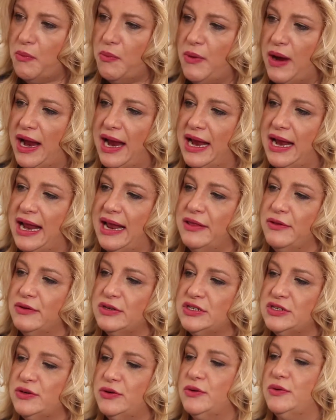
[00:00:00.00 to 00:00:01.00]
Right, and
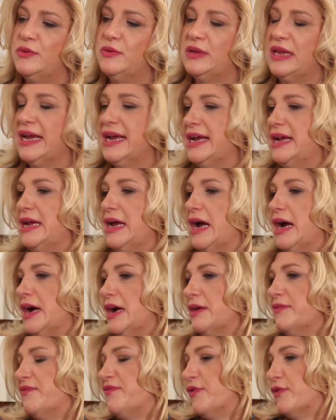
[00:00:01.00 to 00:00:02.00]
there's no like
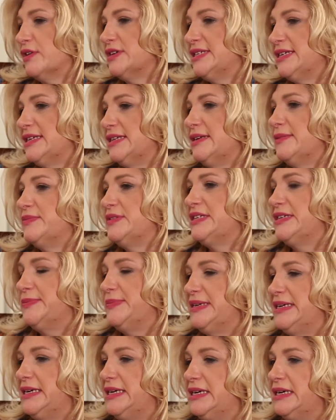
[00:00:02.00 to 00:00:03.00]
forcing them to
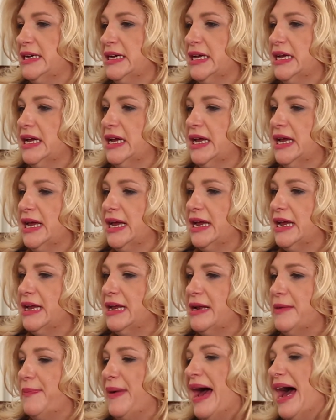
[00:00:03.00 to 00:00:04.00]
be
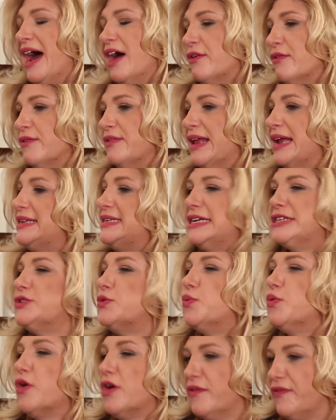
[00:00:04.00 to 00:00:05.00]
in a pattern that
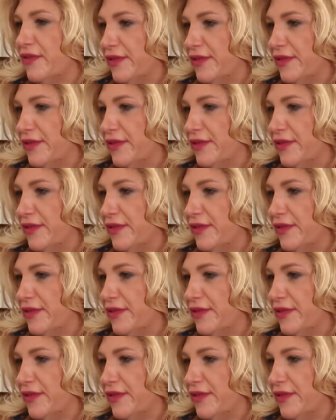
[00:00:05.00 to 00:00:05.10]
doesn't work